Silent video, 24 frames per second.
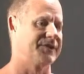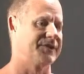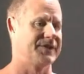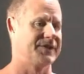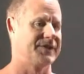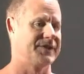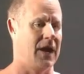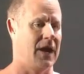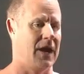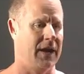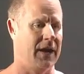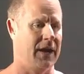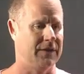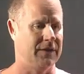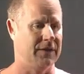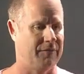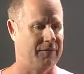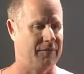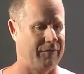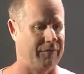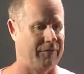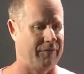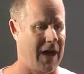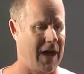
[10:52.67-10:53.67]

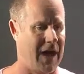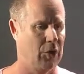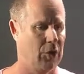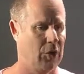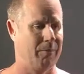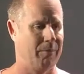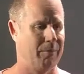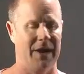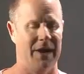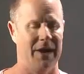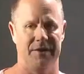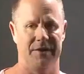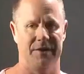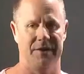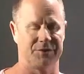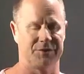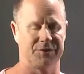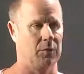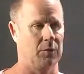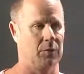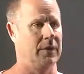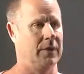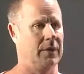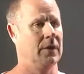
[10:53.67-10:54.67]
assigned, followed by
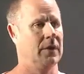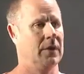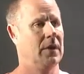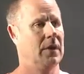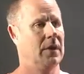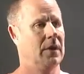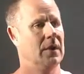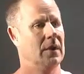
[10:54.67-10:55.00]
this one,